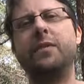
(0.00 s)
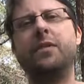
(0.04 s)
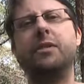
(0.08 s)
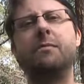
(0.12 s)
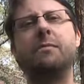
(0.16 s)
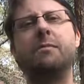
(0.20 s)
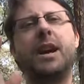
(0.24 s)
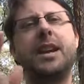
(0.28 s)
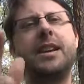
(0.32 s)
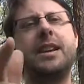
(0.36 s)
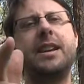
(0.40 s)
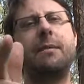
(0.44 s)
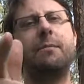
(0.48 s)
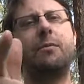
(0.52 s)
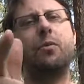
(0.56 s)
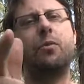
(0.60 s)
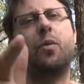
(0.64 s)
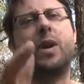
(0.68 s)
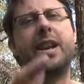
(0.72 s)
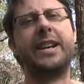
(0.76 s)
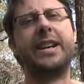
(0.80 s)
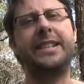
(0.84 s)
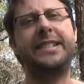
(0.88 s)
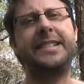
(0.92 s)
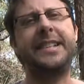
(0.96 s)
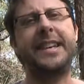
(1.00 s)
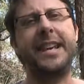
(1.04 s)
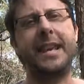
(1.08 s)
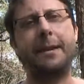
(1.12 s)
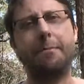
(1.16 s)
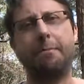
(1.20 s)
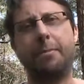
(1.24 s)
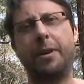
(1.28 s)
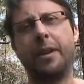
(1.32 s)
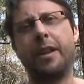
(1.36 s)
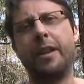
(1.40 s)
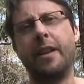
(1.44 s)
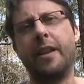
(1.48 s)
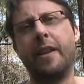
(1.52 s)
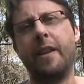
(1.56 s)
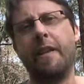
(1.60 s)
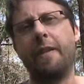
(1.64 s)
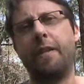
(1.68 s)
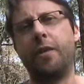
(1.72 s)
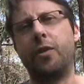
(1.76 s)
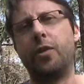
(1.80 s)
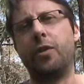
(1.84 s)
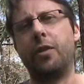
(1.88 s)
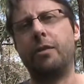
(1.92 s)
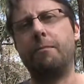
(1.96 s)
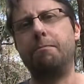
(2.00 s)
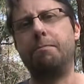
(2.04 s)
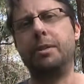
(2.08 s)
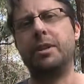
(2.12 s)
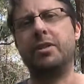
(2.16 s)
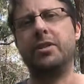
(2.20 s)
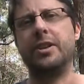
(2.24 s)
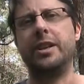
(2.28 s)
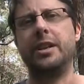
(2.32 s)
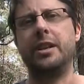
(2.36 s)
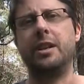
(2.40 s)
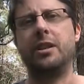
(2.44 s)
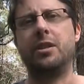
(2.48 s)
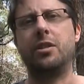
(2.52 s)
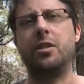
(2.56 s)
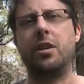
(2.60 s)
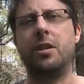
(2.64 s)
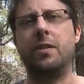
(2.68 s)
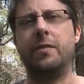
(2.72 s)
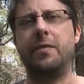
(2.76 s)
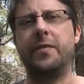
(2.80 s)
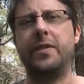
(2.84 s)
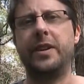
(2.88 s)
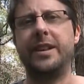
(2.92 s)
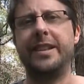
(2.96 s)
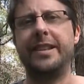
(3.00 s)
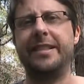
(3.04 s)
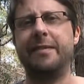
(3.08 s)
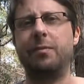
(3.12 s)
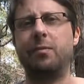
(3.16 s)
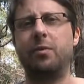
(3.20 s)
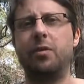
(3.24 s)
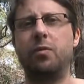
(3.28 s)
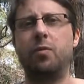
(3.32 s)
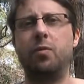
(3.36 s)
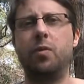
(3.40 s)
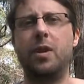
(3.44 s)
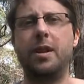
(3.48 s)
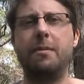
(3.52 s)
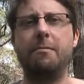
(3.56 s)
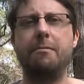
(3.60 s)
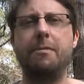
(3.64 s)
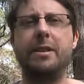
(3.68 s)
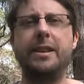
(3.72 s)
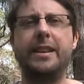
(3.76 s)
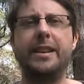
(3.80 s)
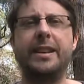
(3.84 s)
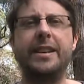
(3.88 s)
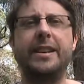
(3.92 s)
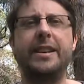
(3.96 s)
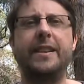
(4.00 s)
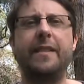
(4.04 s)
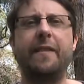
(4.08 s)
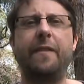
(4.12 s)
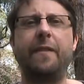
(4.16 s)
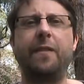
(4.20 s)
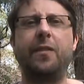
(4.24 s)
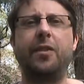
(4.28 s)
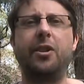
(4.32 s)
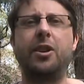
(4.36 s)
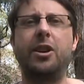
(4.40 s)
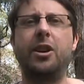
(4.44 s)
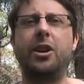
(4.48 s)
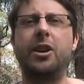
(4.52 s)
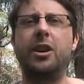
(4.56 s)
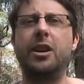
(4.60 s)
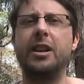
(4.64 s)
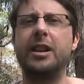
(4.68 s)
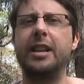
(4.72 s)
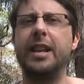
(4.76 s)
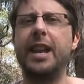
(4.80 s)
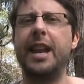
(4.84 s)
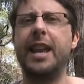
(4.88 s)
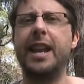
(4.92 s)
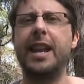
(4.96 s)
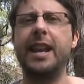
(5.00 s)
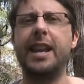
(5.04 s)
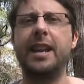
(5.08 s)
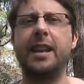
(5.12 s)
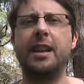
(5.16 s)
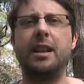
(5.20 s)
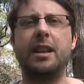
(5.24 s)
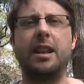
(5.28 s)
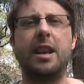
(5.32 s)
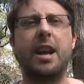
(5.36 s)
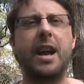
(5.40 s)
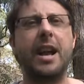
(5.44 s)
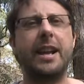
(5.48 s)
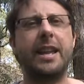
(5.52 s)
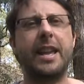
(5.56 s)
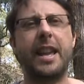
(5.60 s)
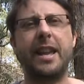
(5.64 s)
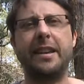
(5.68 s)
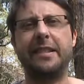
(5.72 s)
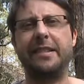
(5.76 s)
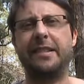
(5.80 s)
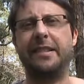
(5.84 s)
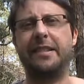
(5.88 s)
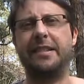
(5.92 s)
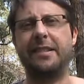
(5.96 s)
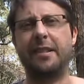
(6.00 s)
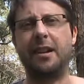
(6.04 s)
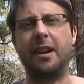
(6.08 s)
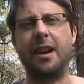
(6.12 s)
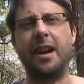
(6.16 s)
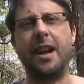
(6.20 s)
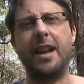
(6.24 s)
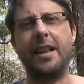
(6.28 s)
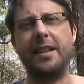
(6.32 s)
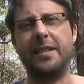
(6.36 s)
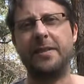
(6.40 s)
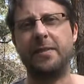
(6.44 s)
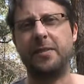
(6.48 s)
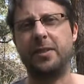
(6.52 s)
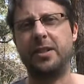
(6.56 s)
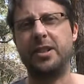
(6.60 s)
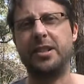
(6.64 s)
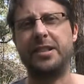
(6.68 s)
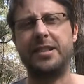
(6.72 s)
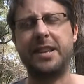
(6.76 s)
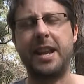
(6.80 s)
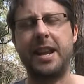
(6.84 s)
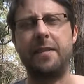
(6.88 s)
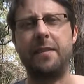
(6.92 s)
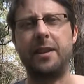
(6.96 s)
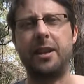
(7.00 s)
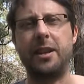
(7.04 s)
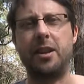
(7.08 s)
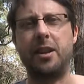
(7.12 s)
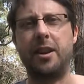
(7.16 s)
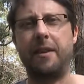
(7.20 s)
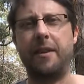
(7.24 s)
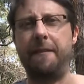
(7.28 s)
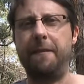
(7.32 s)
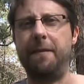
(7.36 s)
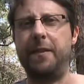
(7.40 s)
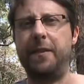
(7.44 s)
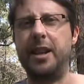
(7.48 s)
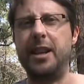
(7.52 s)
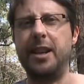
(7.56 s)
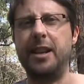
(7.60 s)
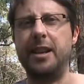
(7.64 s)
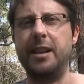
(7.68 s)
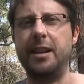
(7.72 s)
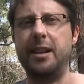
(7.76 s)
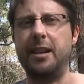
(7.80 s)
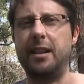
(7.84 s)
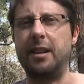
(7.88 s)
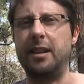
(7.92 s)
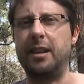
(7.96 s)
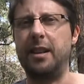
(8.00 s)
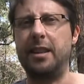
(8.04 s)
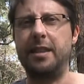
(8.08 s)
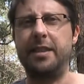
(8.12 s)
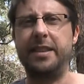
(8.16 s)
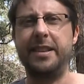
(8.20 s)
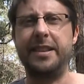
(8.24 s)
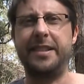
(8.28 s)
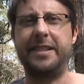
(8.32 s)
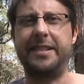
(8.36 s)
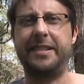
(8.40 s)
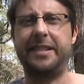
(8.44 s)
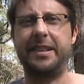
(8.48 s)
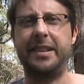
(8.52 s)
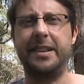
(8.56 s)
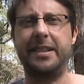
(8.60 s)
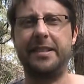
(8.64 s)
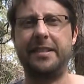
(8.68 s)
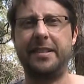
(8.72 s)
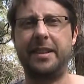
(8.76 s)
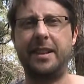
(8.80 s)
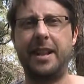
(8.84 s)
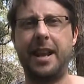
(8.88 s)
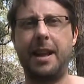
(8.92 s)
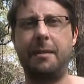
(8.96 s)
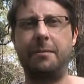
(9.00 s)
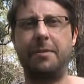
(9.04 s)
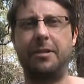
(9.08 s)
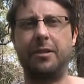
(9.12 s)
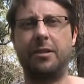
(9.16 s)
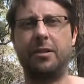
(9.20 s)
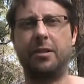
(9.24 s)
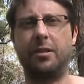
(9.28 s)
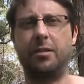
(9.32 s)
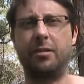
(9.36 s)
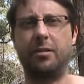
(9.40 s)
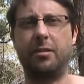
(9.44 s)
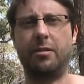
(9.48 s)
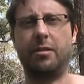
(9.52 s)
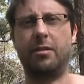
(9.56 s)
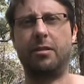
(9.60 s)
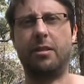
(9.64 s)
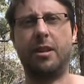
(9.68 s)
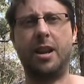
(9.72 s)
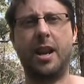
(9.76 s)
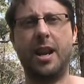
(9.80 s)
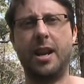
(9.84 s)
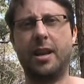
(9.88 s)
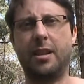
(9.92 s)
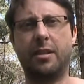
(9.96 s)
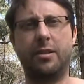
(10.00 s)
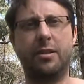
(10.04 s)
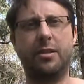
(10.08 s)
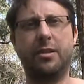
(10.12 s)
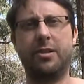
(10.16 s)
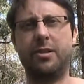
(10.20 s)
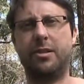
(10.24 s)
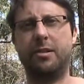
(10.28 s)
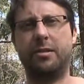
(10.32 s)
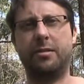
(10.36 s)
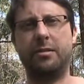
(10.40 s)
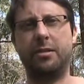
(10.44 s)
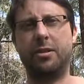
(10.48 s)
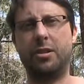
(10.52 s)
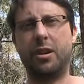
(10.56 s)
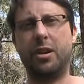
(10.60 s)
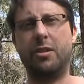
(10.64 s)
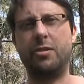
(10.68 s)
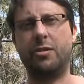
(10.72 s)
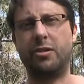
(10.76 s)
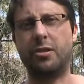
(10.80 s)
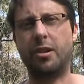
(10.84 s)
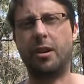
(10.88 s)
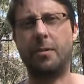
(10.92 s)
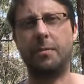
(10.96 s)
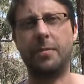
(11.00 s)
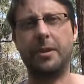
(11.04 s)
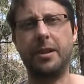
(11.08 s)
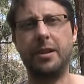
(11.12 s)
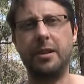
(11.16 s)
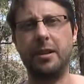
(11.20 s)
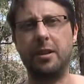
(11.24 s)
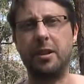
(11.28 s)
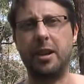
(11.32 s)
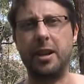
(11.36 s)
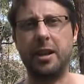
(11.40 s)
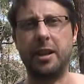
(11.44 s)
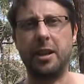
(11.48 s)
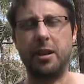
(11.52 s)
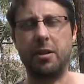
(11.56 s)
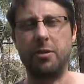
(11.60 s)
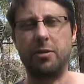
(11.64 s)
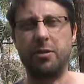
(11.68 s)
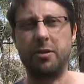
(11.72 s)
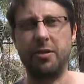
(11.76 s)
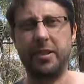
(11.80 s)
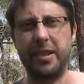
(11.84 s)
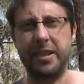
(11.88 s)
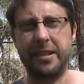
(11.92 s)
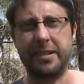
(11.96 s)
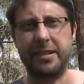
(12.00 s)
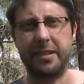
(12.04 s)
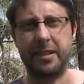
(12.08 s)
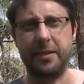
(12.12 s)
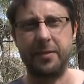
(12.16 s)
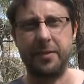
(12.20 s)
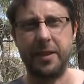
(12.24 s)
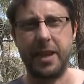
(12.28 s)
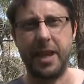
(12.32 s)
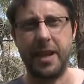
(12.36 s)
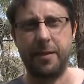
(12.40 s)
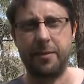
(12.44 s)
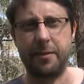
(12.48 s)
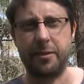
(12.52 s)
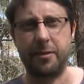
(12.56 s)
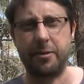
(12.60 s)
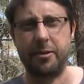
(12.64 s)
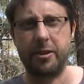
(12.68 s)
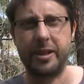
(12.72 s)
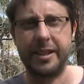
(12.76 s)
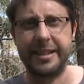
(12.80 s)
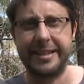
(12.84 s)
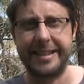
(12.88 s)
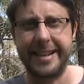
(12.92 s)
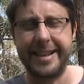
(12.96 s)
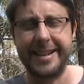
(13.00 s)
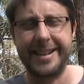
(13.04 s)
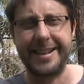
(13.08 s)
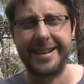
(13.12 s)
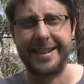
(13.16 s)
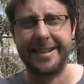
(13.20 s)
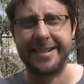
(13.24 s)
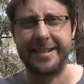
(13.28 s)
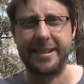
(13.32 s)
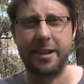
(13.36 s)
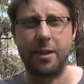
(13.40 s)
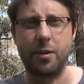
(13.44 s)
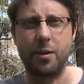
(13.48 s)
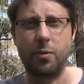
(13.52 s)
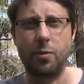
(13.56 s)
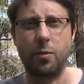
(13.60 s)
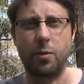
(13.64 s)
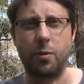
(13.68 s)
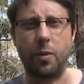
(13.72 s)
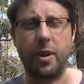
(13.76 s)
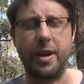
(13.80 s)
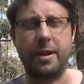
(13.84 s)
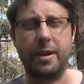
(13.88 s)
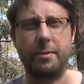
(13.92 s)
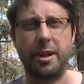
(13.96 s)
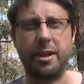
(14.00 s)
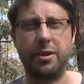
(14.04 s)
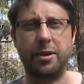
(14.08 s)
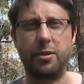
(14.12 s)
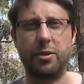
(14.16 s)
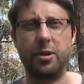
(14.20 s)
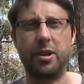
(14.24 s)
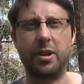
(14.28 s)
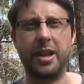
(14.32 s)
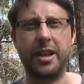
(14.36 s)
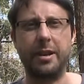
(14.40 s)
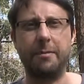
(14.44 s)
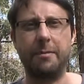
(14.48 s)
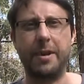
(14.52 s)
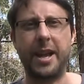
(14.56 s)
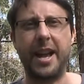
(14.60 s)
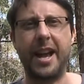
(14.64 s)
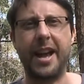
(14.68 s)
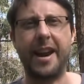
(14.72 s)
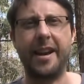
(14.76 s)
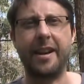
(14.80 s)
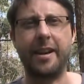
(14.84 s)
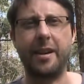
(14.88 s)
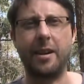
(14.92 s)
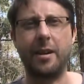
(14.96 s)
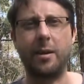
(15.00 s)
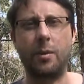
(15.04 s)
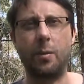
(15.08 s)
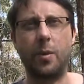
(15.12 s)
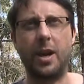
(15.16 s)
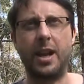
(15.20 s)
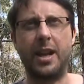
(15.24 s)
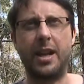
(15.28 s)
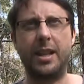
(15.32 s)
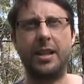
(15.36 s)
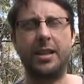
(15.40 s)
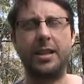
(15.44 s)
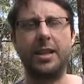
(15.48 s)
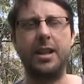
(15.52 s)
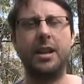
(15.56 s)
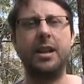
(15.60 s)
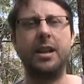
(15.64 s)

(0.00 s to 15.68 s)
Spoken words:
you my number one tip for building your confidence with women, for getting exercise, for just having a lot of fun. This is an absolute just showstopper. You got to go do this if you haven't already done it. So what am I talking about? Well,